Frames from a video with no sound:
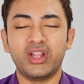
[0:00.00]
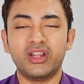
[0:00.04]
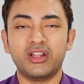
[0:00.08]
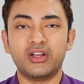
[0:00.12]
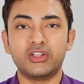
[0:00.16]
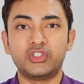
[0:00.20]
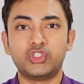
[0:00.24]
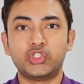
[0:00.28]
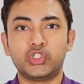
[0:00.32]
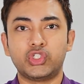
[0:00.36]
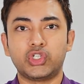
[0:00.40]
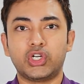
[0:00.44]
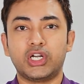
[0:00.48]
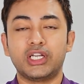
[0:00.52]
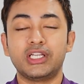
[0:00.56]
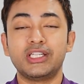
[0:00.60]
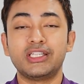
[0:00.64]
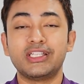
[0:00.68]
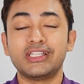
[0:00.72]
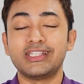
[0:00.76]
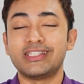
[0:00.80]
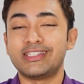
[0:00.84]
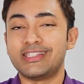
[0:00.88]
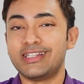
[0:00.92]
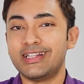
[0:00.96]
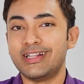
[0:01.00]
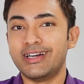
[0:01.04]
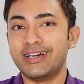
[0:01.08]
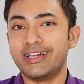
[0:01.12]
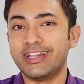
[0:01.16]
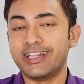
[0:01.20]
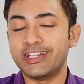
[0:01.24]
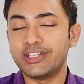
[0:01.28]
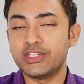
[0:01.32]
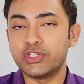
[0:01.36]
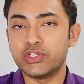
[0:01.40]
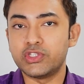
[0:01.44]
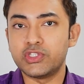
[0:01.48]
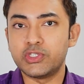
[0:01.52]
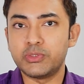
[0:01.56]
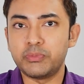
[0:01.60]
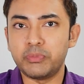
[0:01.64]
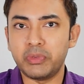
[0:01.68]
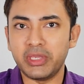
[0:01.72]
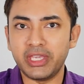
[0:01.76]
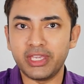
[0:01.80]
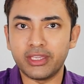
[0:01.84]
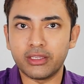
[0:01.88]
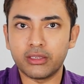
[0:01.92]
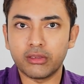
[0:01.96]
a child is learning to
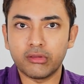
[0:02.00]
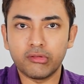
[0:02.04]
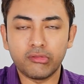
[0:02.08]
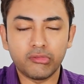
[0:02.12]
speak